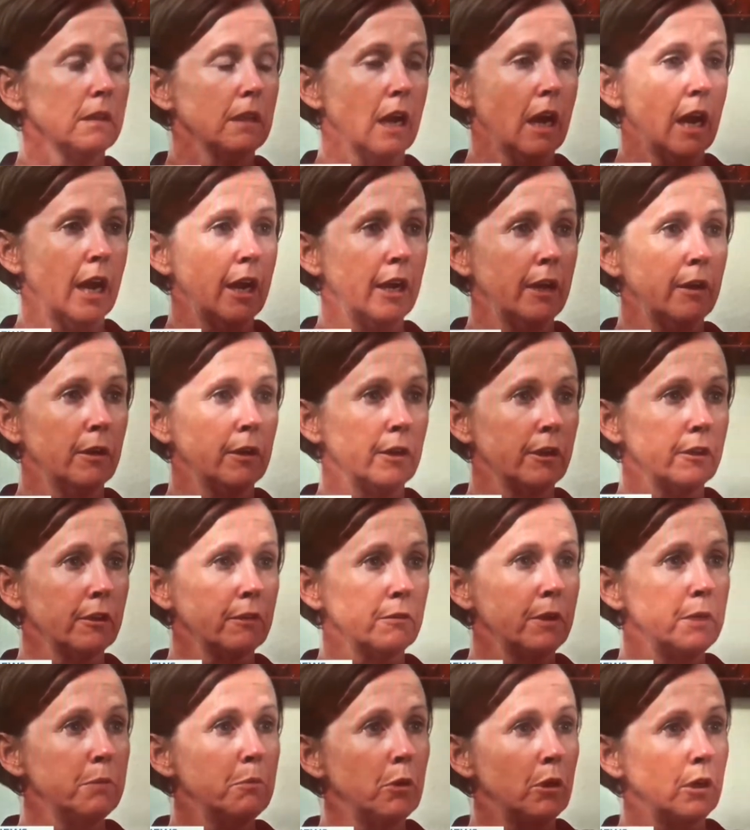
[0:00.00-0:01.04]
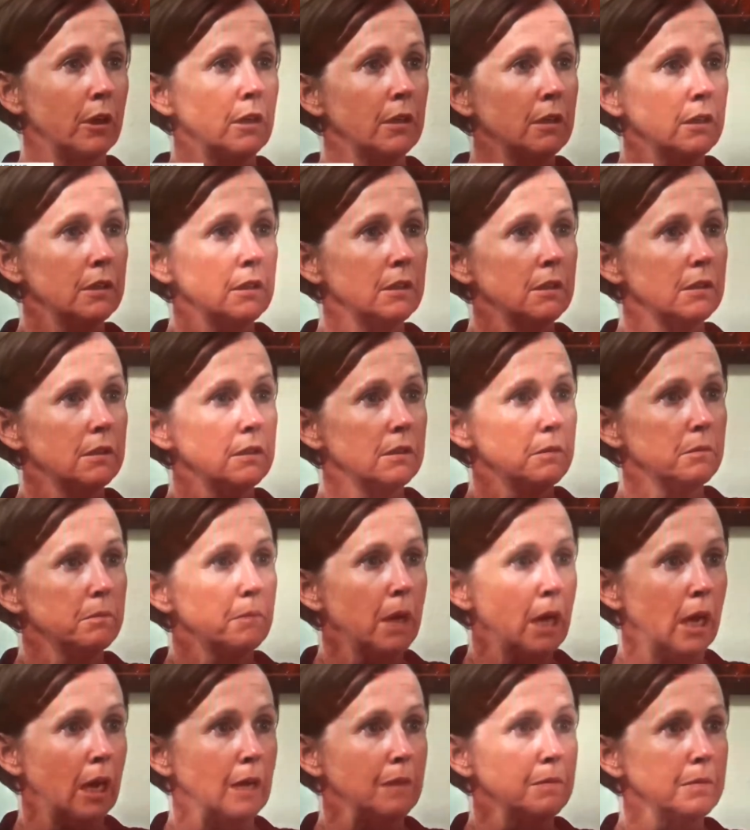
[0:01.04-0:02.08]
I heard 3 more
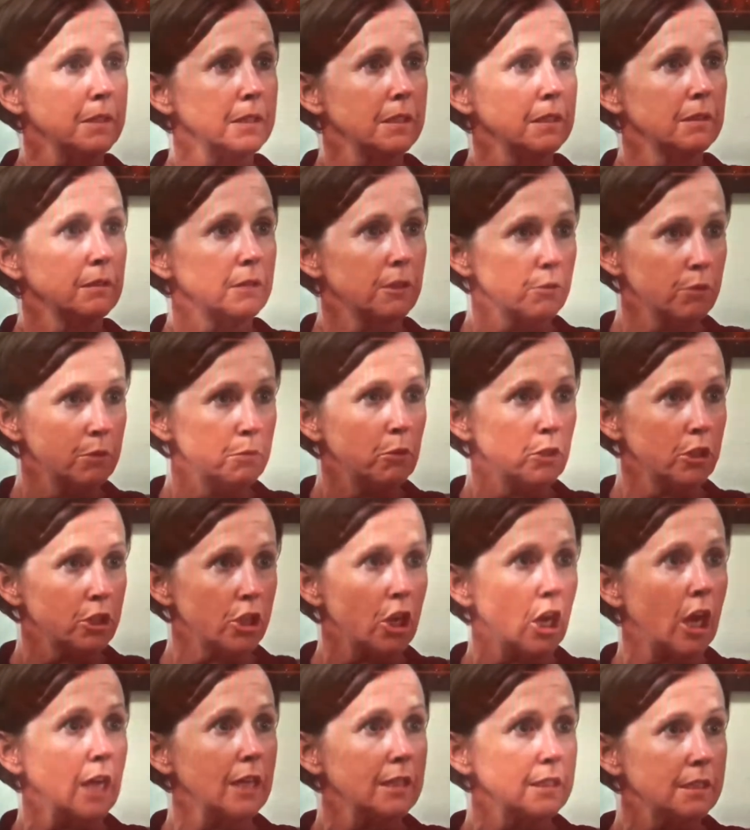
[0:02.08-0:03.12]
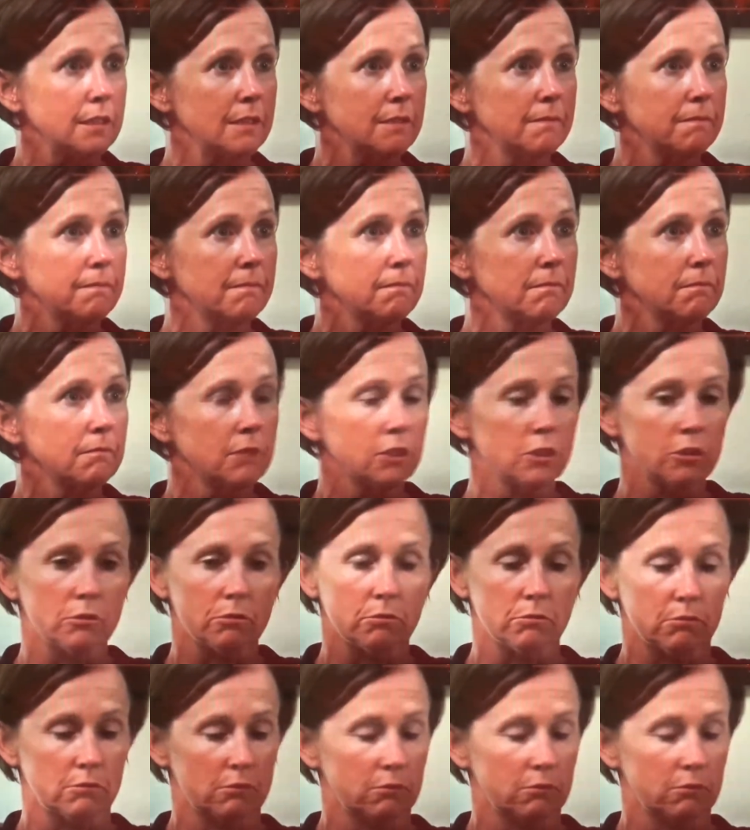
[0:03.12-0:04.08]
pops, 3 more shots, just